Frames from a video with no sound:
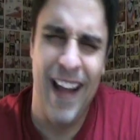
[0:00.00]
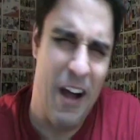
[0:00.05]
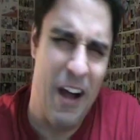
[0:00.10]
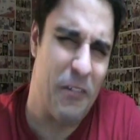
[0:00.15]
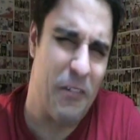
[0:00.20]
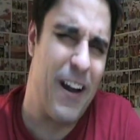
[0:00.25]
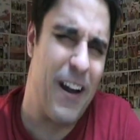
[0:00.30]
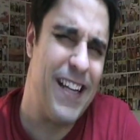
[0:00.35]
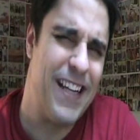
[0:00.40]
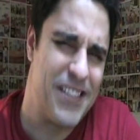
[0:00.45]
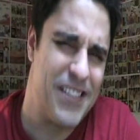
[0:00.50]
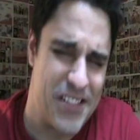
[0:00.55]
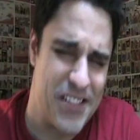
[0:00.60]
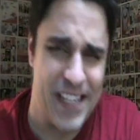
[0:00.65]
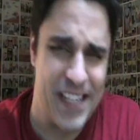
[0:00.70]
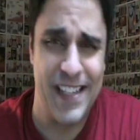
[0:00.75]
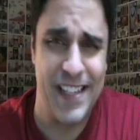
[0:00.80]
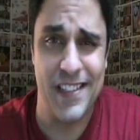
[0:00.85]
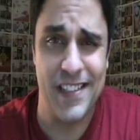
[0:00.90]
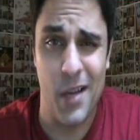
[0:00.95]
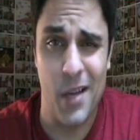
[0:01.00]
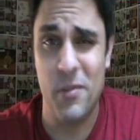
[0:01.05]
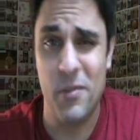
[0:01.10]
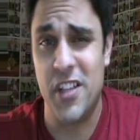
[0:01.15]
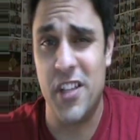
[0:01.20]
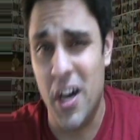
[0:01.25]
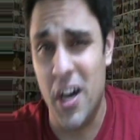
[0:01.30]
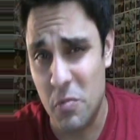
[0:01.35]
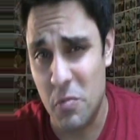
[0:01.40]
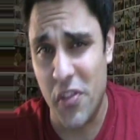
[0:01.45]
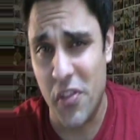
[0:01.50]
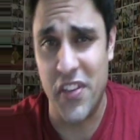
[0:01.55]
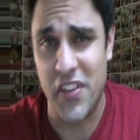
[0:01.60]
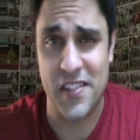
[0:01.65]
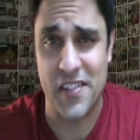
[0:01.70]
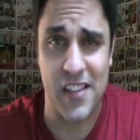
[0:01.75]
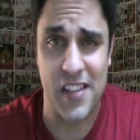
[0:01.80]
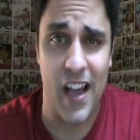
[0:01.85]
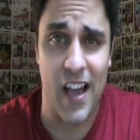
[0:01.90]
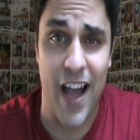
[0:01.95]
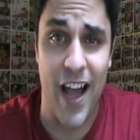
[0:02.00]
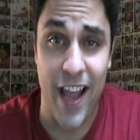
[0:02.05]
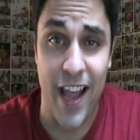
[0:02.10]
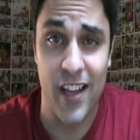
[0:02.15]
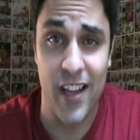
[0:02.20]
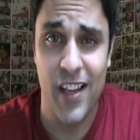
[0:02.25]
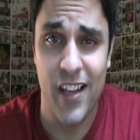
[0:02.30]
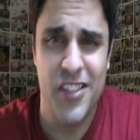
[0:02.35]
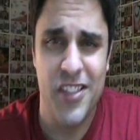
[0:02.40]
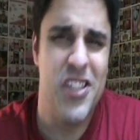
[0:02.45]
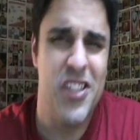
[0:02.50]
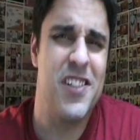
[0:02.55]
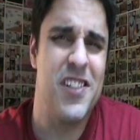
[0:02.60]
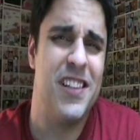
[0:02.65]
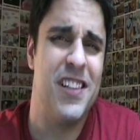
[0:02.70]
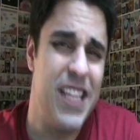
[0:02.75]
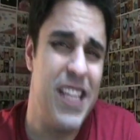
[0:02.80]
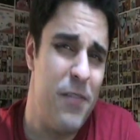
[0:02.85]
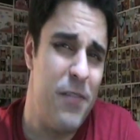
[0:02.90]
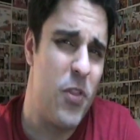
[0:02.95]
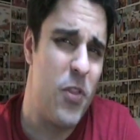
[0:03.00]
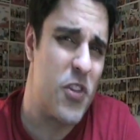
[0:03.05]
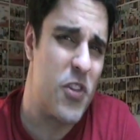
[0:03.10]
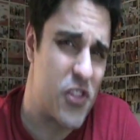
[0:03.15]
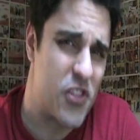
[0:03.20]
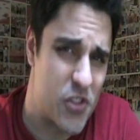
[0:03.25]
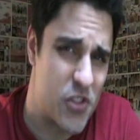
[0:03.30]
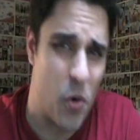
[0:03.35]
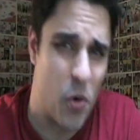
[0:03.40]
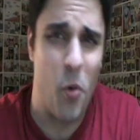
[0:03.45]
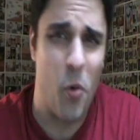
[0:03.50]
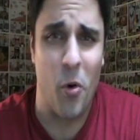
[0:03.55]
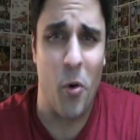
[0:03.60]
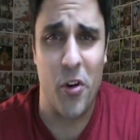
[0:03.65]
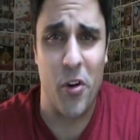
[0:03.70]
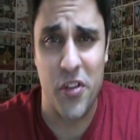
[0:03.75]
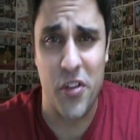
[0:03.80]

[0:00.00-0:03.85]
All right, geez, I'm done with this guy. Just leave the store,